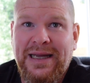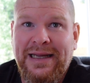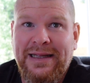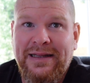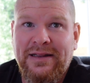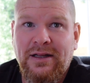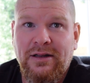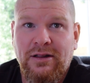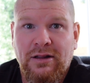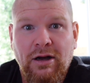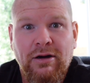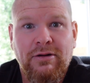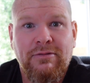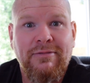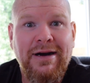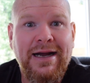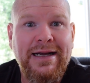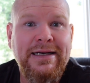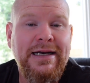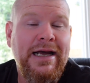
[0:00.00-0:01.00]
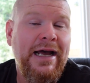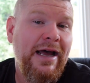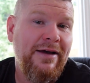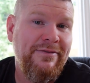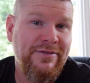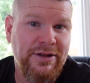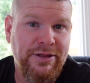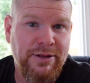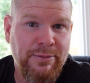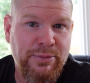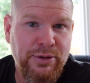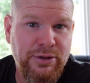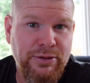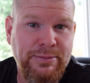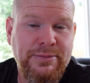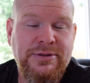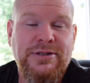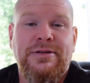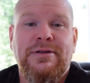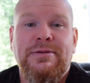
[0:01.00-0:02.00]
in the long run, having the
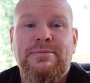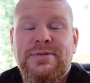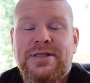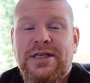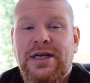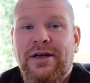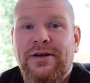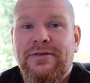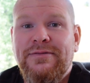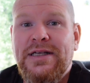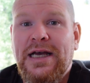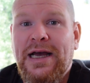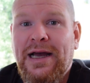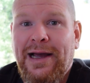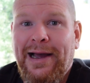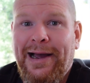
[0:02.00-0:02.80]
boom to themselves.